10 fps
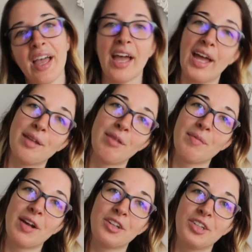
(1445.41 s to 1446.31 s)
and
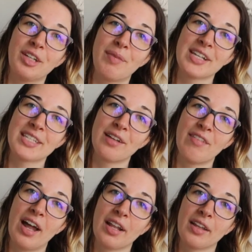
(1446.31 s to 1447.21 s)
maybe I'll treat myself
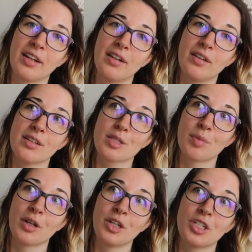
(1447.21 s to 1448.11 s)
on a little
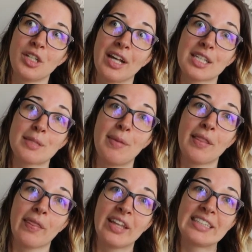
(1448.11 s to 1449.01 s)
splurge next
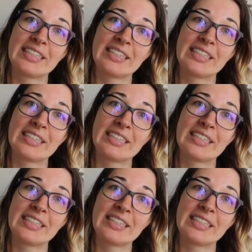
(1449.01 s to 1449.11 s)
month.